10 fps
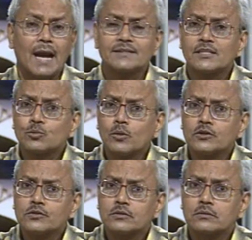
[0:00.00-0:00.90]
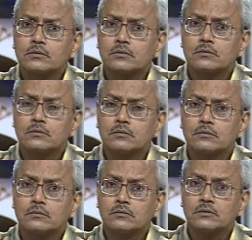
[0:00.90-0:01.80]
And this was
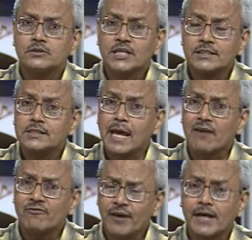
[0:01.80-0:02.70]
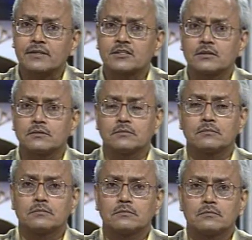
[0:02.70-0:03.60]
just the effect
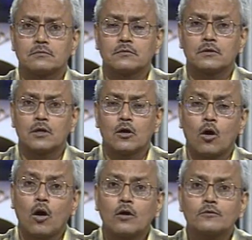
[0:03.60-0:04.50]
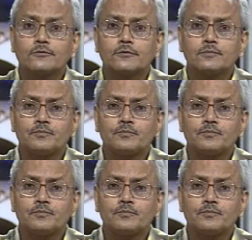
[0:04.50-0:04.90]
of